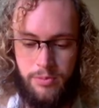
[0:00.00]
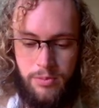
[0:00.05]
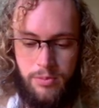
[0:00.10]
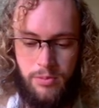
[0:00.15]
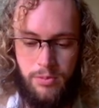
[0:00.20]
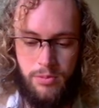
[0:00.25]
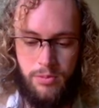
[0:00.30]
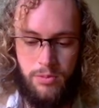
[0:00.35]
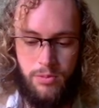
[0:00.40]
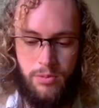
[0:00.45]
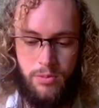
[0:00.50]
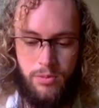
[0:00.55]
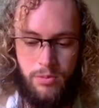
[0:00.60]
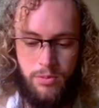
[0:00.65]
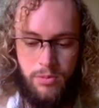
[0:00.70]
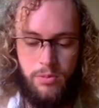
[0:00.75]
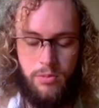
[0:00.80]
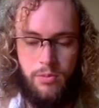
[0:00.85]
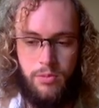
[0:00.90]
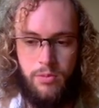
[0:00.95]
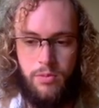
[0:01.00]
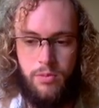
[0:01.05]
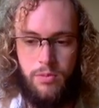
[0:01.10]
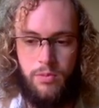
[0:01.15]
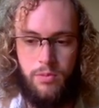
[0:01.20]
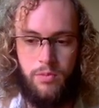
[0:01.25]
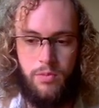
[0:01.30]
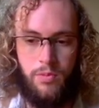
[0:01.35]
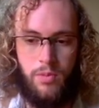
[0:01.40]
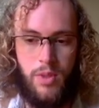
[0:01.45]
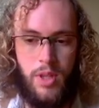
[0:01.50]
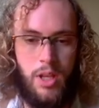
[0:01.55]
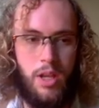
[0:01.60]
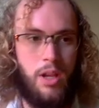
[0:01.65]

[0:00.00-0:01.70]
Nothing is said.